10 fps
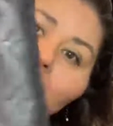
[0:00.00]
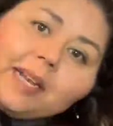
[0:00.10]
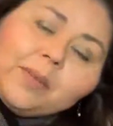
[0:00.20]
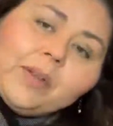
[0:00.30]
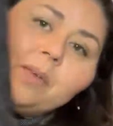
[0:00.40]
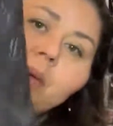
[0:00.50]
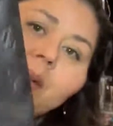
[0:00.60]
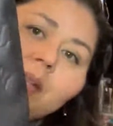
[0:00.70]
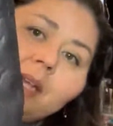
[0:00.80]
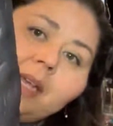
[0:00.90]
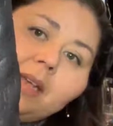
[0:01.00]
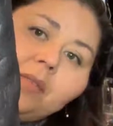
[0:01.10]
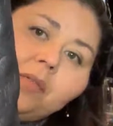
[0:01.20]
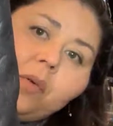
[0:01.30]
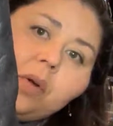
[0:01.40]
anywhere really
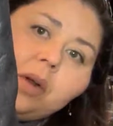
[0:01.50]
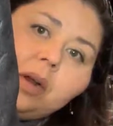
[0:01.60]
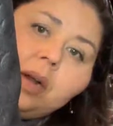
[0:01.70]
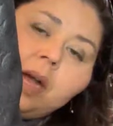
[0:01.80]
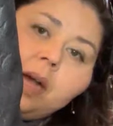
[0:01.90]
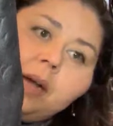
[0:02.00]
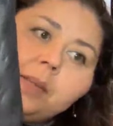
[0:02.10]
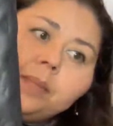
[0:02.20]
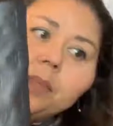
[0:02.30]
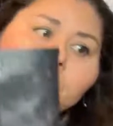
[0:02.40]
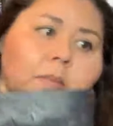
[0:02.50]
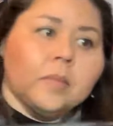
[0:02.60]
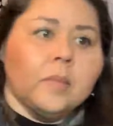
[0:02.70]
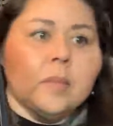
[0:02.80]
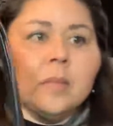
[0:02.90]
for um,
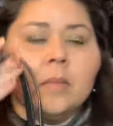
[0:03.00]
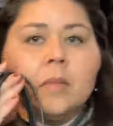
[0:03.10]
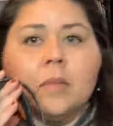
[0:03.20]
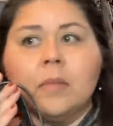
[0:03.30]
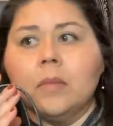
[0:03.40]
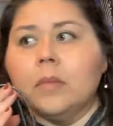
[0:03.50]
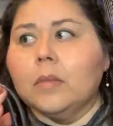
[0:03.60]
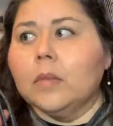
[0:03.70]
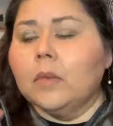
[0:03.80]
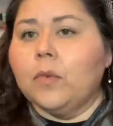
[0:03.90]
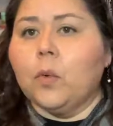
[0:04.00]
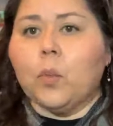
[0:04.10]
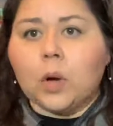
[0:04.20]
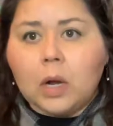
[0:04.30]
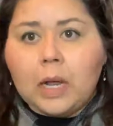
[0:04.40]
for
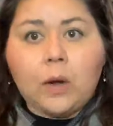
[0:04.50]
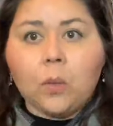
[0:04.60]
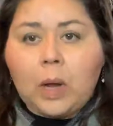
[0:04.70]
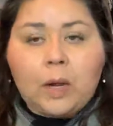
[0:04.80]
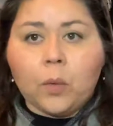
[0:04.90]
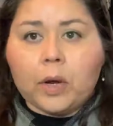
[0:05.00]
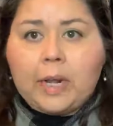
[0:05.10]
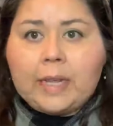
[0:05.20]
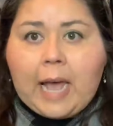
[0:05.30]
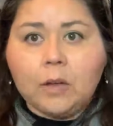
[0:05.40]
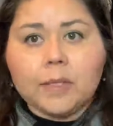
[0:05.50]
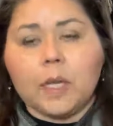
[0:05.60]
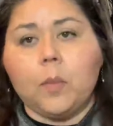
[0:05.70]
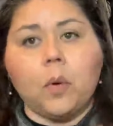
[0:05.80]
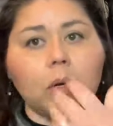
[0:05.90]
work. I don't I don't work out of the house
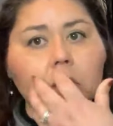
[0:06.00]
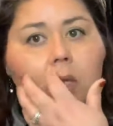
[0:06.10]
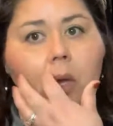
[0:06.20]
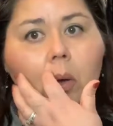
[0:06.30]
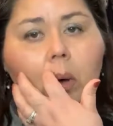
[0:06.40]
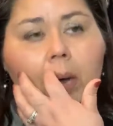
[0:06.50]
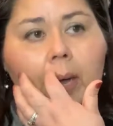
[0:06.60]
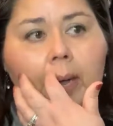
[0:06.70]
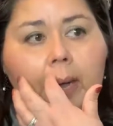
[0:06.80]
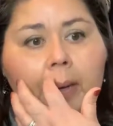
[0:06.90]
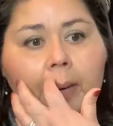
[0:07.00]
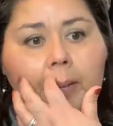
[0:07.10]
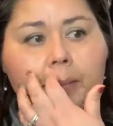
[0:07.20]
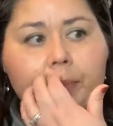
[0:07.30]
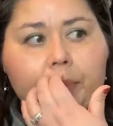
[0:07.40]
anymore, so I
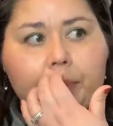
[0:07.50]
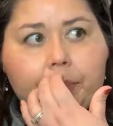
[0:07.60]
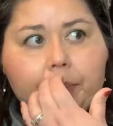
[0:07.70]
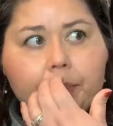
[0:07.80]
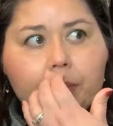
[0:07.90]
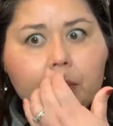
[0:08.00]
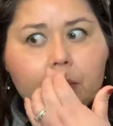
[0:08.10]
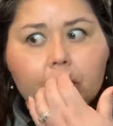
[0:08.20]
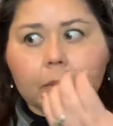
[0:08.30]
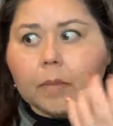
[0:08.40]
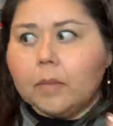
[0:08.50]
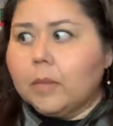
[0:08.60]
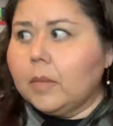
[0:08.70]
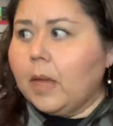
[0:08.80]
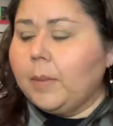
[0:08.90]
um,
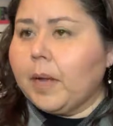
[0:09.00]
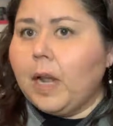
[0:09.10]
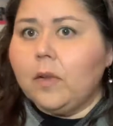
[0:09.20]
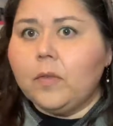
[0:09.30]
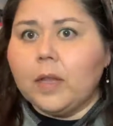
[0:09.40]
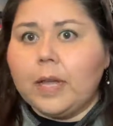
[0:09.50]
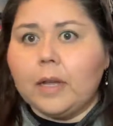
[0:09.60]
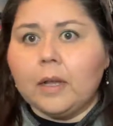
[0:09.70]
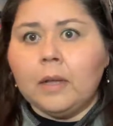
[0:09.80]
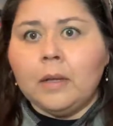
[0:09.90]
I'm kind of like